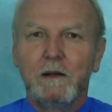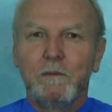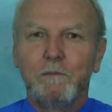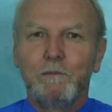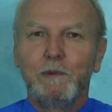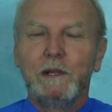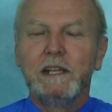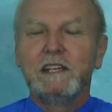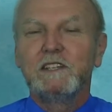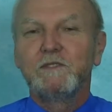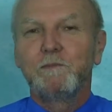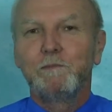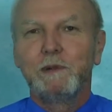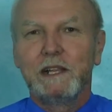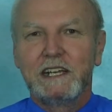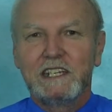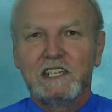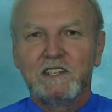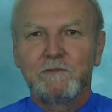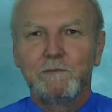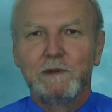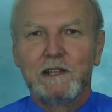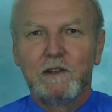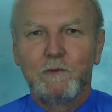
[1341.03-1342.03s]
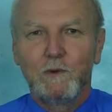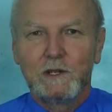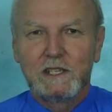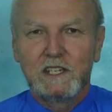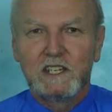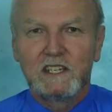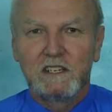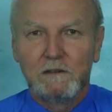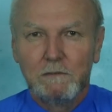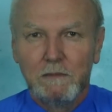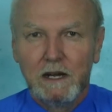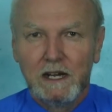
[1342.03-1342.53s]
please bless me with
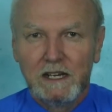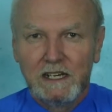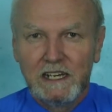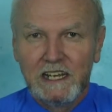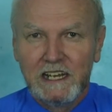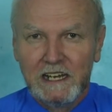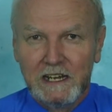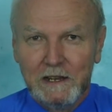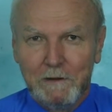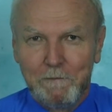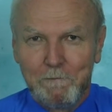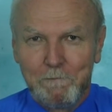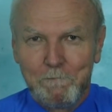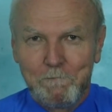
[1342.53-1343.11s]
samadhi."